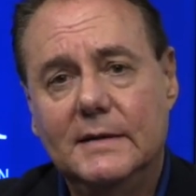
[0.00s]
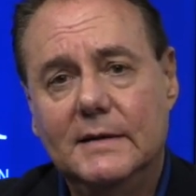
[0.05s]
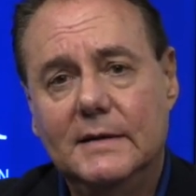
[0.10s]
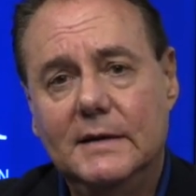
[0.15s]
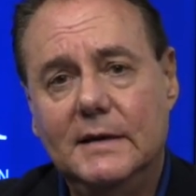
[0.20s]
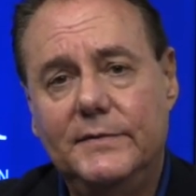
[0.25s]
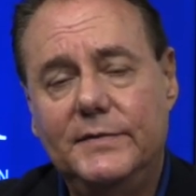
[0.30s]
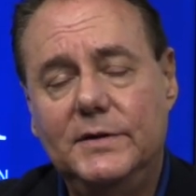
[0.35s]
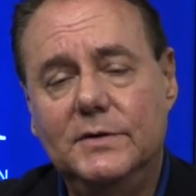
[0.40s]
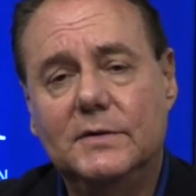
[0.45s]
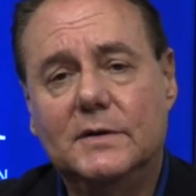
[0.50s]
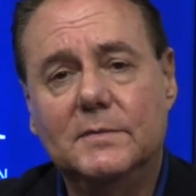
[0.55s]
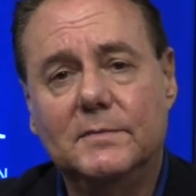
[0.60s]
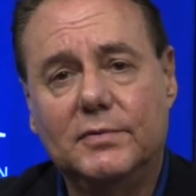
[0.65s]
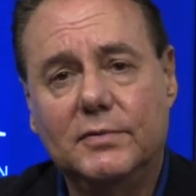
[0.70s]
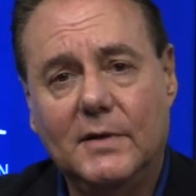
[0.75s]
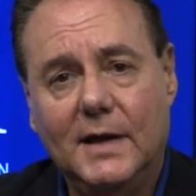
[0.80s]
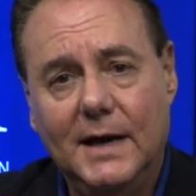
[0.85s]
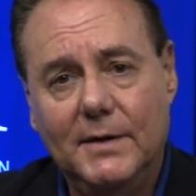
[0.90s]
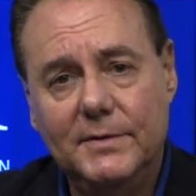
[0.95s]
if you
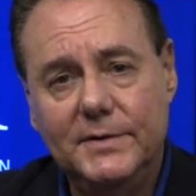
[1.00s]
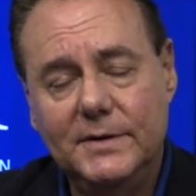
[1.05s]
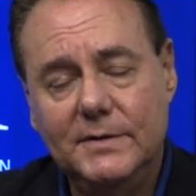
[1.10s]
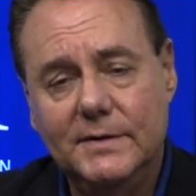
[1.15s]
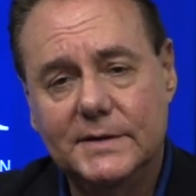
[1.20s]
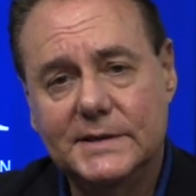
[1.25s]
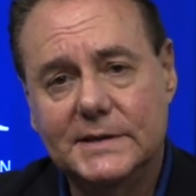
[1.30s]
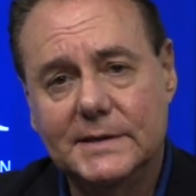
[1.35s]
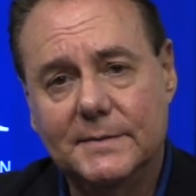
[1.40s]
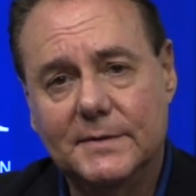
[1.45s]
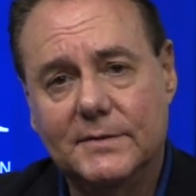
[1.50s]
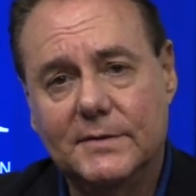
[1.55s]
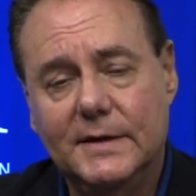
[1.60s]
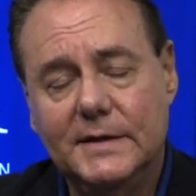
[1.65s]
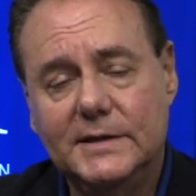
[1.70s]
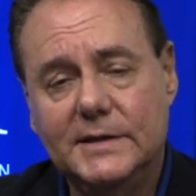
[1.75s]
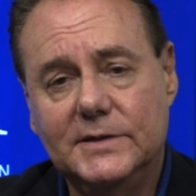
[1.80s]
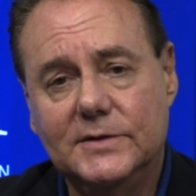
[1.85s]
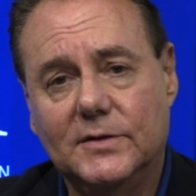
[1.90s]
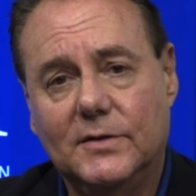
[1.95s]
comply with U.S.
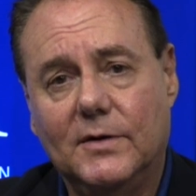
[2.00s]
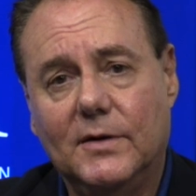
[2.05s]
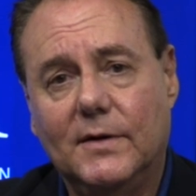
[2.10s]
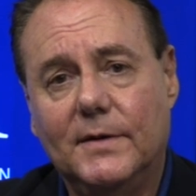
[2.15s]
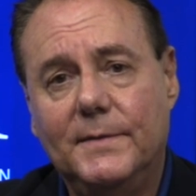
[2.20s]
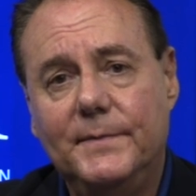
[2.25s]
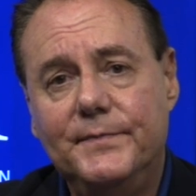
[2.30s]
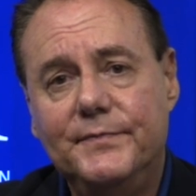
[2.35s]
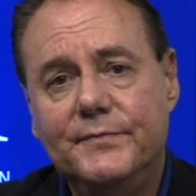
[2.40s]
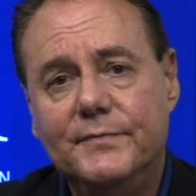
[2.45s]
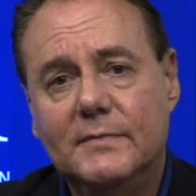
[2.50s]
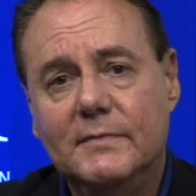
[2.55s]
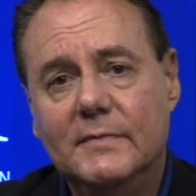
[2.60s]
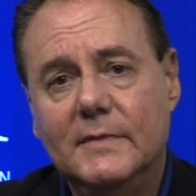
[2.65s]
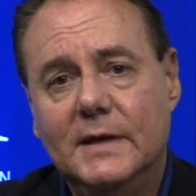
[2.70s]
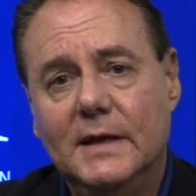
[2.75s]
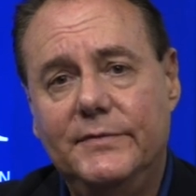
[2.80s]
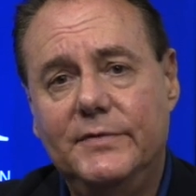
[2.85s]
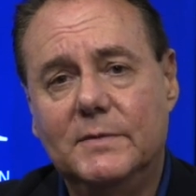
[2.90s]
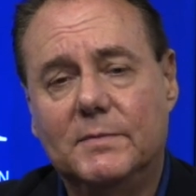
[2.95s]
immigration law.
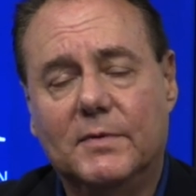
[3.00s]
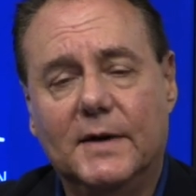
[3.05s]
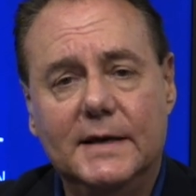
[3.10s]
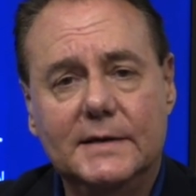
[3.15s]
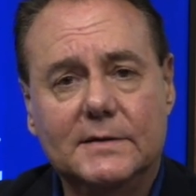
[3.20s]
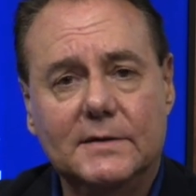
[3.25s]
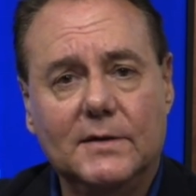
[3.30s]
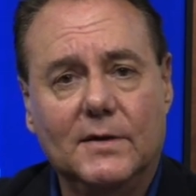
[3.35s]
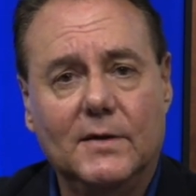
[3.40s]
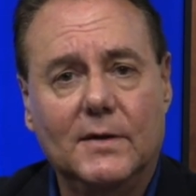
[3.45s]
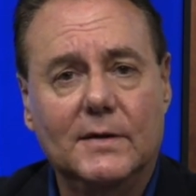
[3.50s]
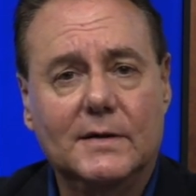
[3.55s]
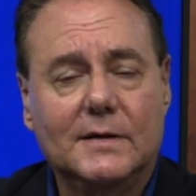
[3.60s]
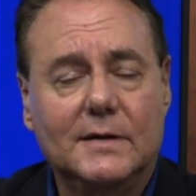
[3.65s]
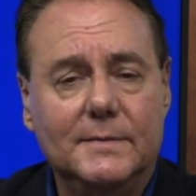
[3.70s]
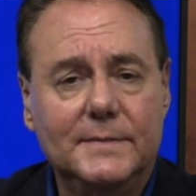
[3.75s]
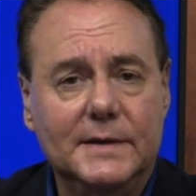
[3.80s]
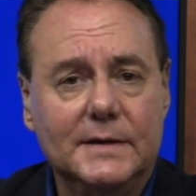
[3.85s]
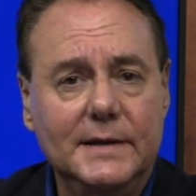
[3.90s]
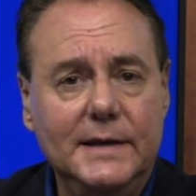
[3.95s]
If you break the law,
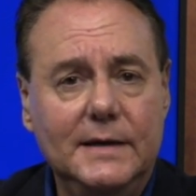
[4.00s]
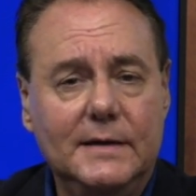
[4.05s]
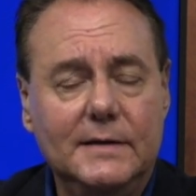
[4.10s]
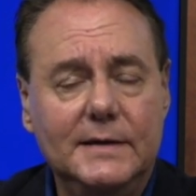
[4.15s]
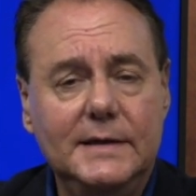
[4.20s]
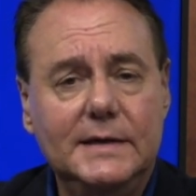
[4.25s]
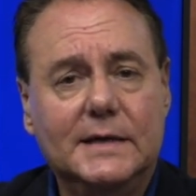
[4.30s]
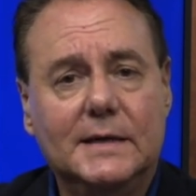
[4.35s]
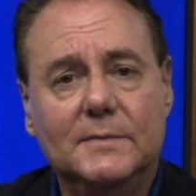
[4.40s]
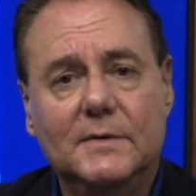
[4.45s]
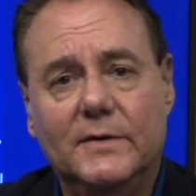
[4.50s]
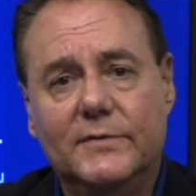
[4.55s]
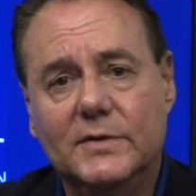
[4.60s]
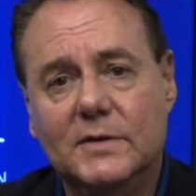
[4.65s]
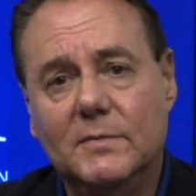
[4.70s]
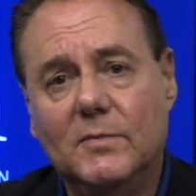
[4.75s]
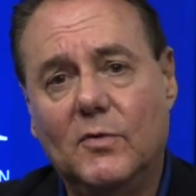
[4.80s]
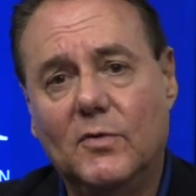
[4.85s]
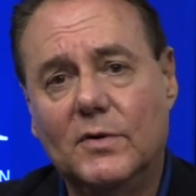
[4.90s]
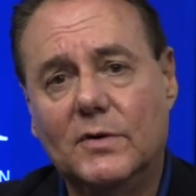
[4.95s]
come illegally, come over
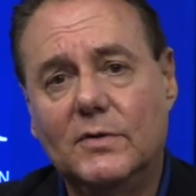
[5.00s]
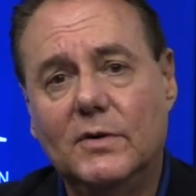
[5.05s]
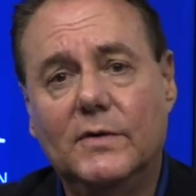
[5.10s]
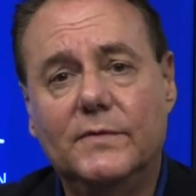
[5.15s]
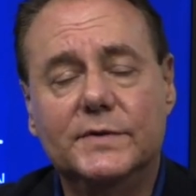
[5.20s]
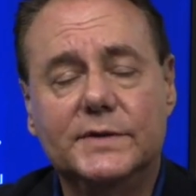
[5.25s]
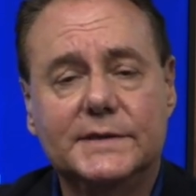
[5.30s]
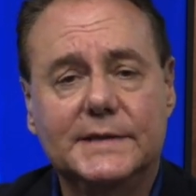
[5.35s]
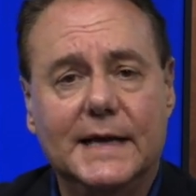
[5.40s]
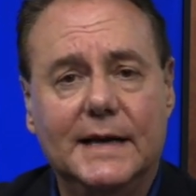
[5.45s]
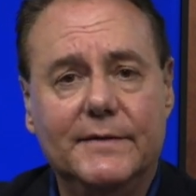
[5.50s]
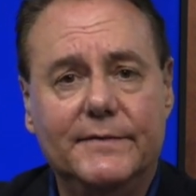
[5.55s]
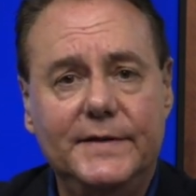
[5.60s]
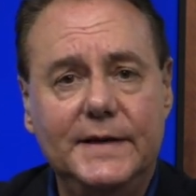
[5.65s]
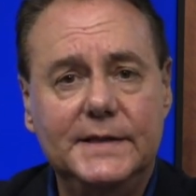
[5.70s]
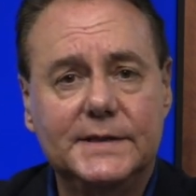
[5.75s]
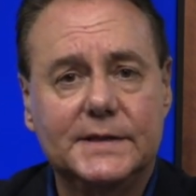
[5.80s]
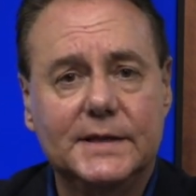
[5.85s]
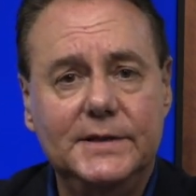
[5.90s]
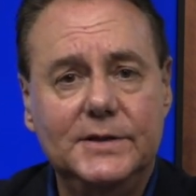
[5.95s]
the border, overstay a
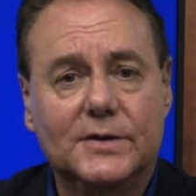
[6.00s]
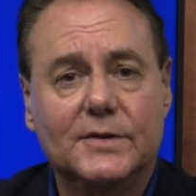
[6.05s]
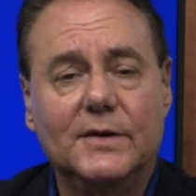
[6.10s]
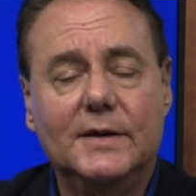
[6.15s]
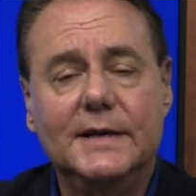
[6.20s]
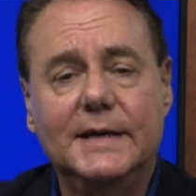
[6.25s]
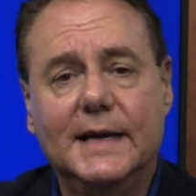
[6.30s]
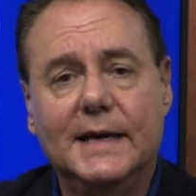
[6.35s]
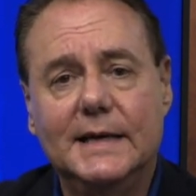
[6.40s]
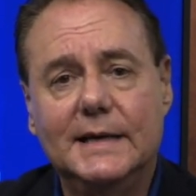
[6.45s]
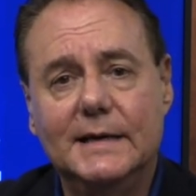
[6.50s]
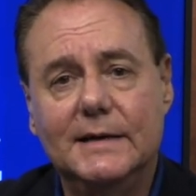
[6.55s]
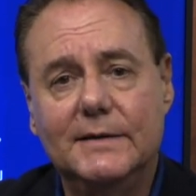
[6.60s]
visa, you're going to get an